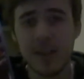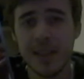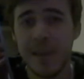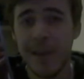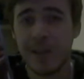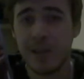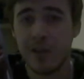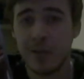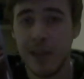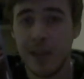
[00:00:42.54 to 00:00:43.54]
same
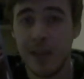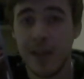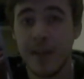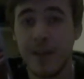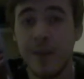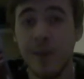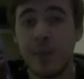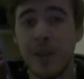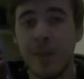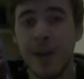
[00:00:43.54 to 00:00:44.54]
actress from that. So yeah, the
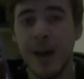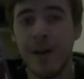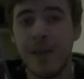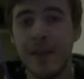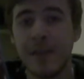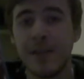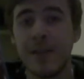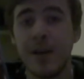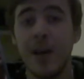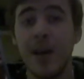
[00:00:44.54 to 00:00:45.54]
film's about this